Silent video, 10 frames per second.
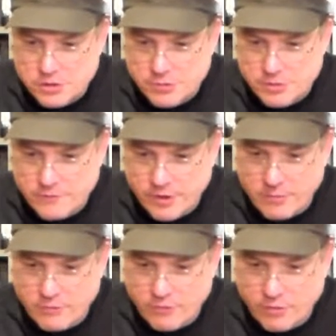She was
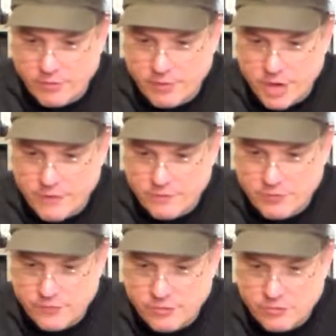famous for her
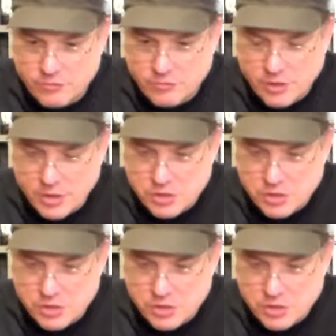office visits.